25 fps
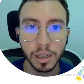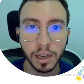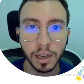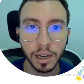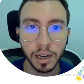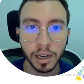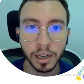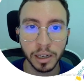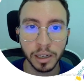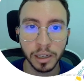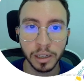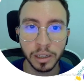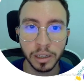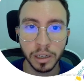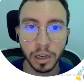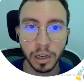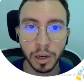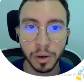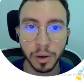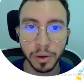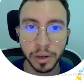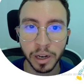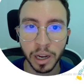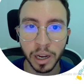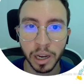I
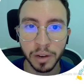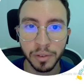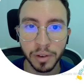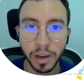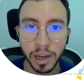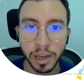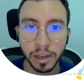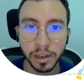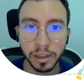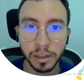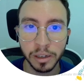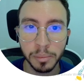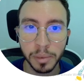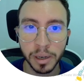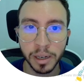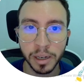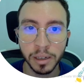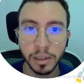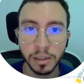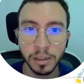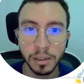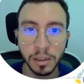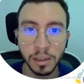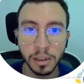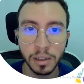already have added
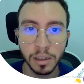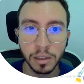mine.